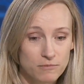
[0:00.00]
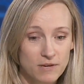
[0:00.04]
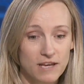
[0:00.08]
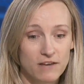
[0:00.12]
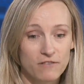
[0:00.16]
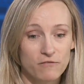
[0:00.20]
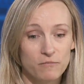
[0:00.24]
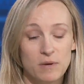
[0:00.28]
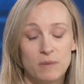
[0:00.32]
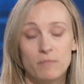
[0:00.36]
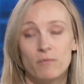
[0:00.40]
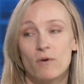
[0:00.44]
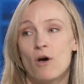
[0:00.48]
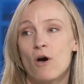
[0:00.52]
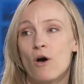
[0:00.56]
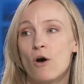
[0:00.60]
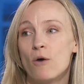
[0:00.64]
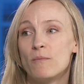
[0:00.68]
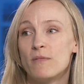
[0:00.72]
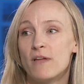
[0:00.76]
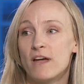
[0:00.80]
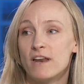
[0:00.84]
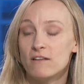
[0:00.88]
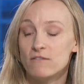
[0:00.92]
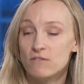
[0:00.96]
give people
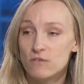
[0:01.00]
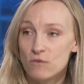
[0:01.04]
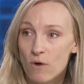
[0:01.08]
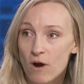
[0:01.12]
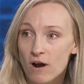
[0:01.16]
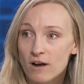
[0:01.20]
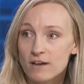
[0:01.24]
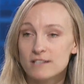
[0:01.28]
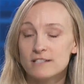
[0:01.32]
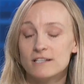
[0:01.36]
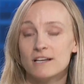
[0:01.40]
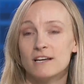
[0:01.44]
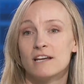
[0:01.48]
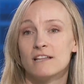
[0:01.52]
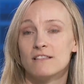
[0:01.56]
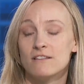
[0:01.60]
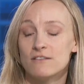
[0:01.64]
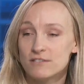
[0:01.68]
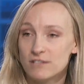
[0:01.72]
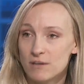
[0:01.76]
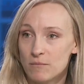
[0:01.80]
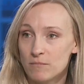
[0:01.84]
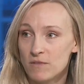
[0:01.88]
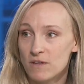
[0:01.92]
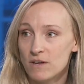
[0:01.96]
hope that if you are sick and
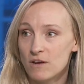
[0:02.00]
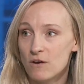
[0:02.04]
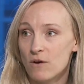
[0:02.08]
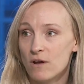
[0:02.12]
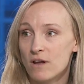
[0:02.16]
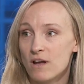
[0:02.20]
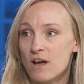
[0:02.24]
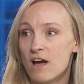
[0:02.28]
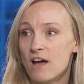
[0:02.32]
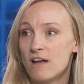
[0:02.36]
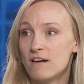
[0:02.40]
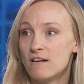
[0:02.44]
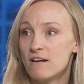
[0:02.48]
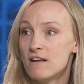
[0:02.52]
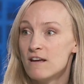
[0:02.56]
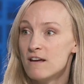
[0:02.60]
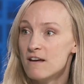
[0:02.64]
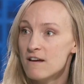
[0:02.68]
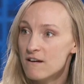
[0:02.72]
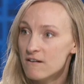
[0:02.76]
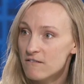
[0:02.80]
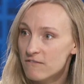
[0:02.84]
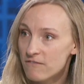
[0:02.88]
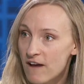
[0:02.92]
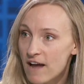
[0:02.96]
there's something going on,
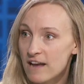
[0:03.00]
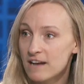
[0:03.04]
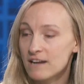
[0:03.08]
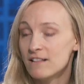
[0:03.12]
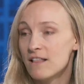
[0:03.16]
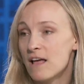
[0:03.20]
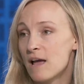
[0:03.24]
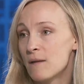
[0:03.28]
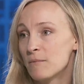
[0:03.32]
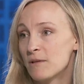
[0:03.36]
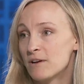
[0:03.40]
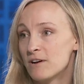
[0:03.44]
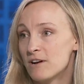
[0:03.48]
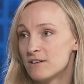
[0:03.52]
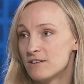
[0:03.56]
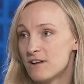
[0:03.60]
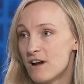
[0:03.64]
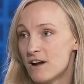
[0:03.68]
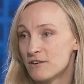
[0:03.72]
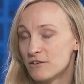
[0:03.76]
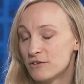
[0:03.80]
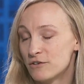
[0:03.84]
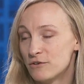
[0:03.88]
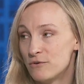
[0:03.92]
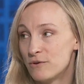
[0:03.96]
find a Lyme literate
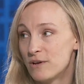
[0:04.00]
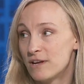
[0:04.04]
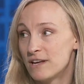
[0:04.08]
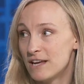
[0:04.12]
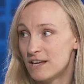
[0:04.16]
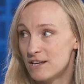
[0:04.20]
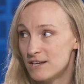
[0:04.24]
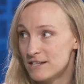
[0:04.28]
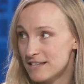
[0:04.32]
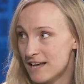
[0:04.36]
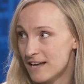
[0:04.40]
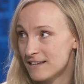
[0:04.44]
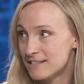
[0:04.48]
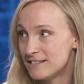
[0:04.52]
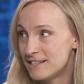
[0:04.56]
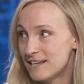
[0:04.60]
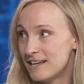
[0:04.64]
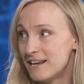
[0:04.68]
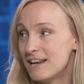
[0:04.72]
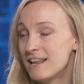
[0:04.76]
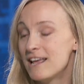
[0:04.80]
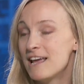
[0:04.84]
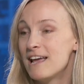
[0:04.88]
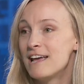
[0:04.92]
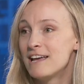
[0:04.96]
doctor who can get you
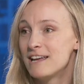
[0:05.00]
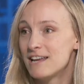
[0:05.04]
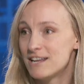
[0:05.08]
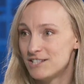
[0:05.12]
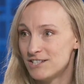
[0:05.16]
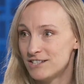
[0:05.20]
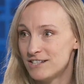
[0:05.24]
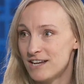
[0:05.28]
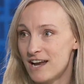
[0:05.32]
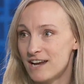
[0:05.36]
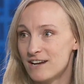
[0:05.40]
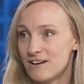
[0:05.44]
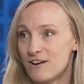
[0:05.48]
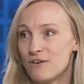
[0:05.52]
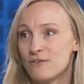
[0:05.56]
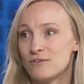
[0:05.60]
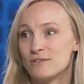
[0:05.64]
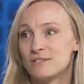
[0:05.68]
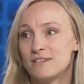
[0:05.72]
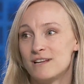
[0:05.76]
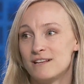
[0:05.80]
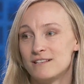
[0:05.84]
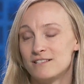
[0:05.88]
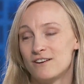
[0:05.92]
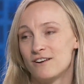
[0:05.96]
tested, get you
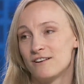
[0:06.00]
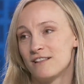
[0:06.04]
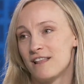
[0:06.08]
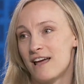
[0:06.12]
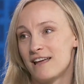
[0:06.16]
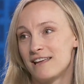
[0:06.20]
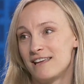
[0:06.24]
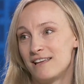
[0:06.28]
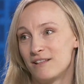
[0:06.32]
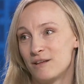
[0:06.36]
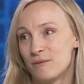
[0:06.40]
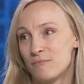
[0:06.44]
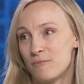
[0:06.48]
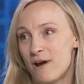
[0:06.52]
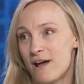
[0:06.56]
diagnosed, and start that healing